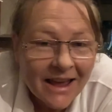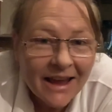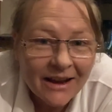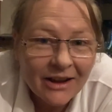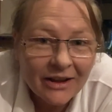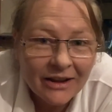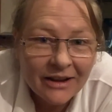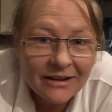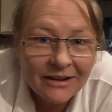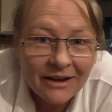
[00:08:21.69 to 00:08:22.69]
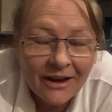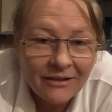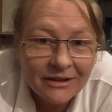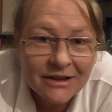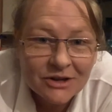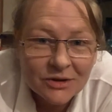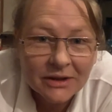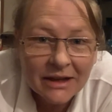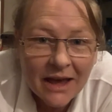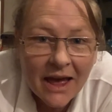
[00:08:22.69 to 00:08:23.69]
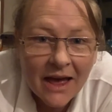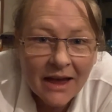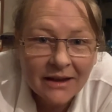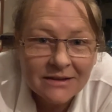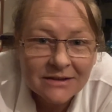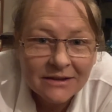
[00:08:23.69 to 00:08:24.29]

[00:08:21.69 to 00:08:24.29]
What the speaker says: I literally had